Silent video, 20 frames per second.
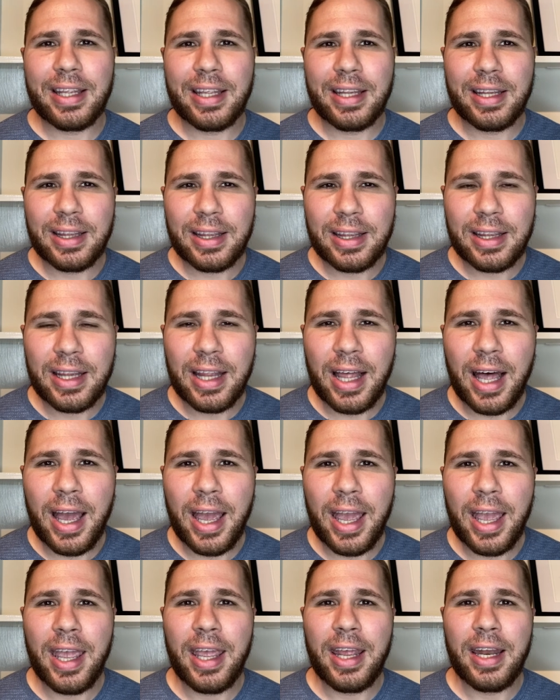the
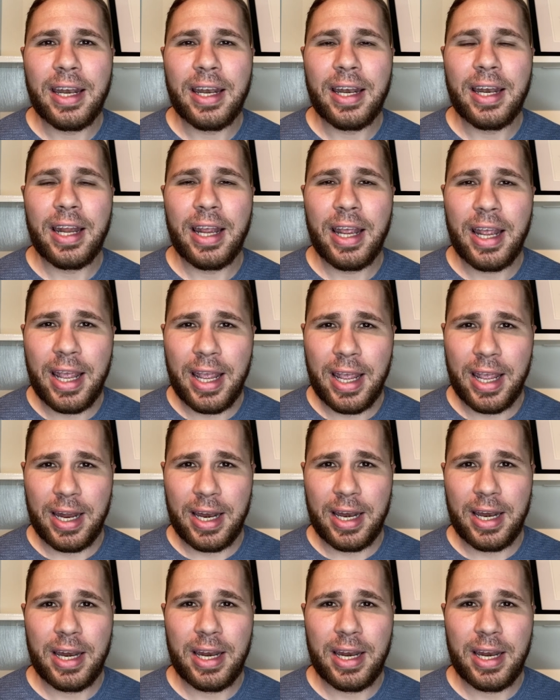light in.